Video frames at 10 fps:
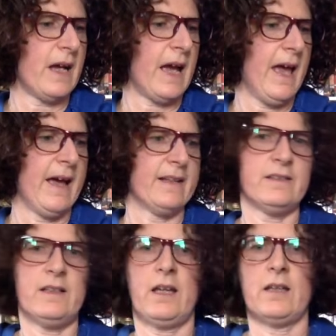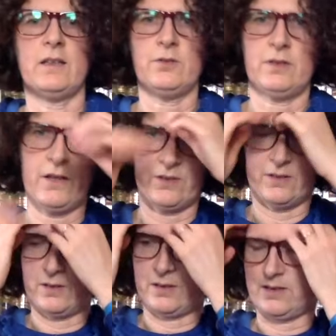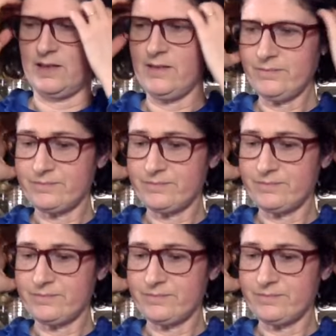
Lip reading: I had in 2016.